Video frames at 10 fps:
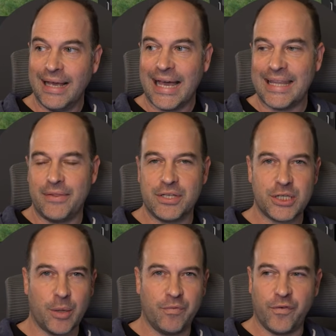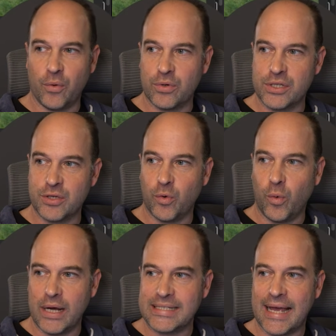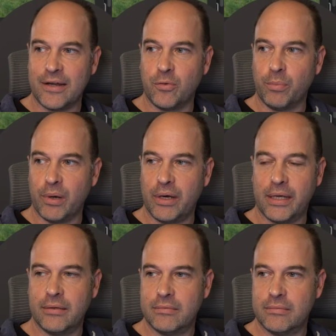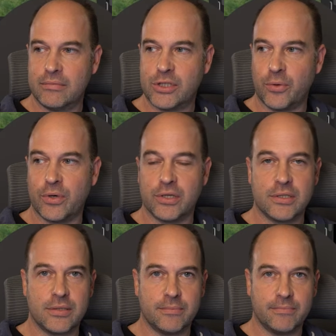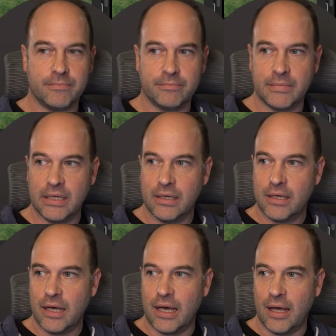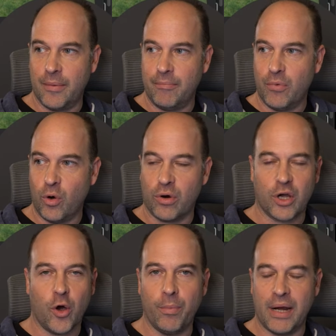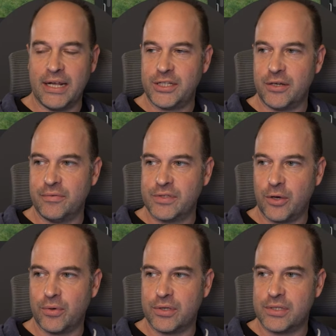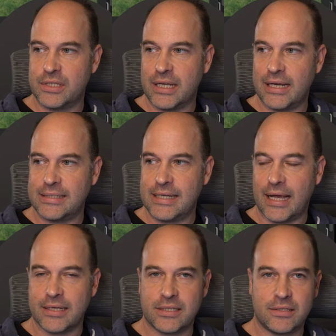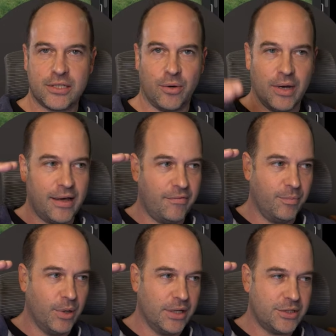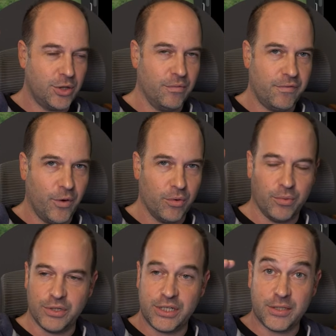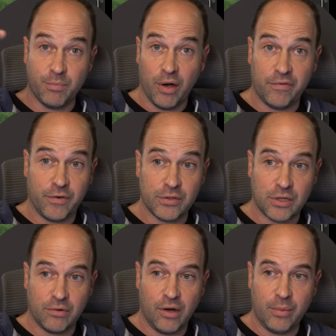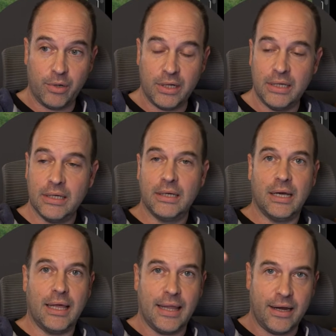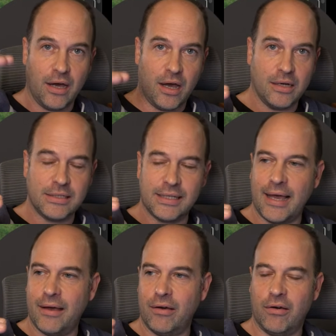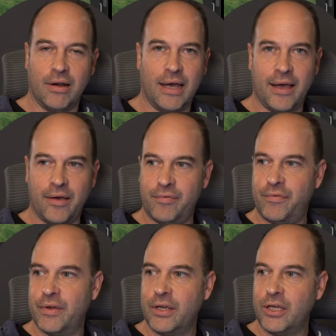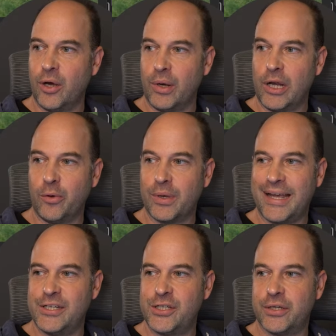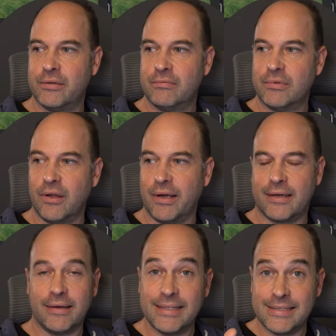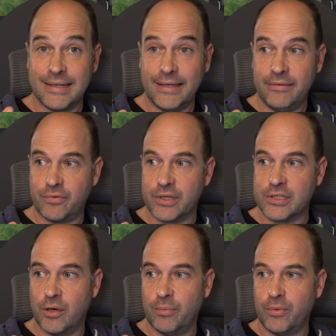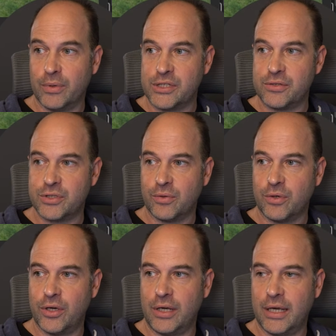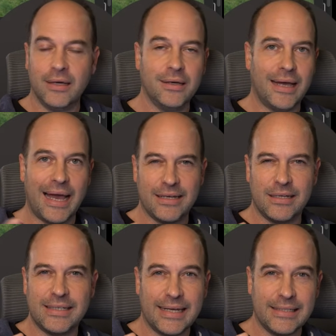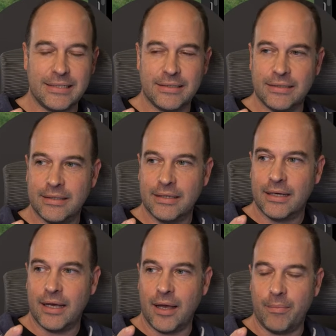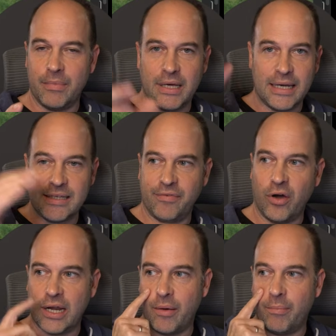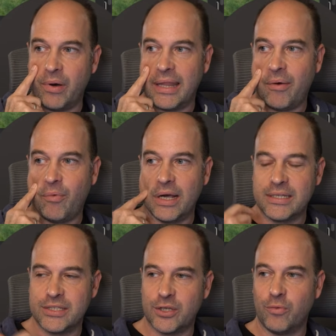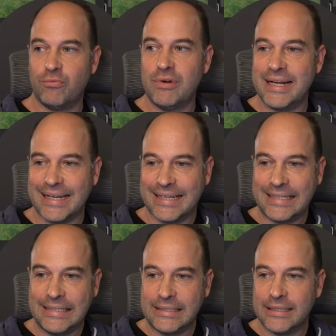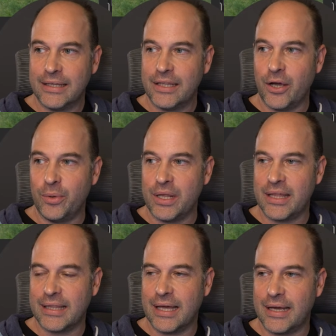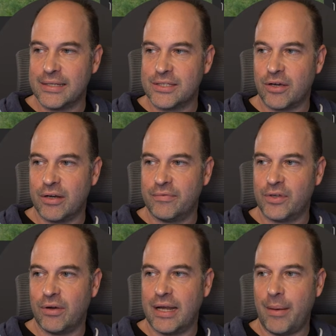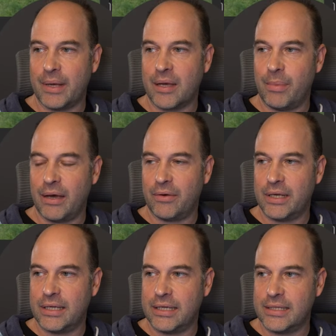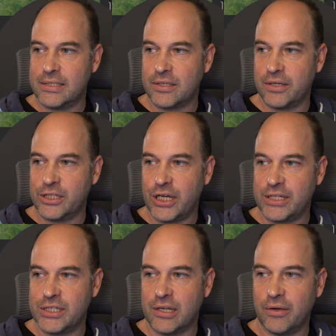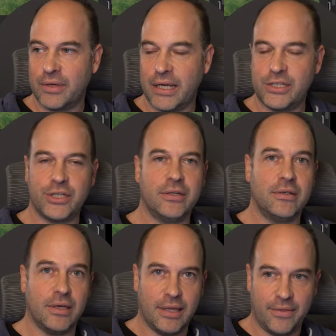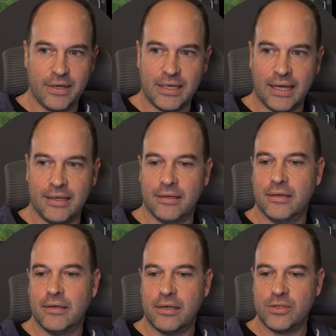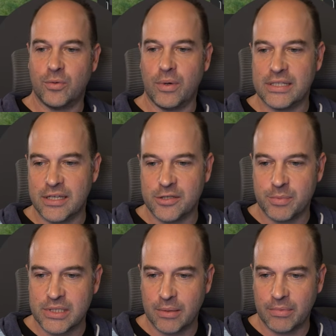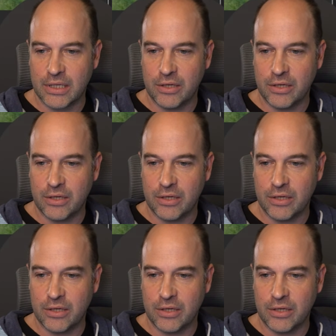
and then the subfolders are always handled by tokens. Or a combination of tokens and text. So I have my top folder, which is my photo library, and then under that I'll have, you know, a location like Italy, for example, as you saw earlier, and a date, and divide it up by that way. So really, the only thing that is kind of dynamic about it is I change the location, and then the date is always gives me something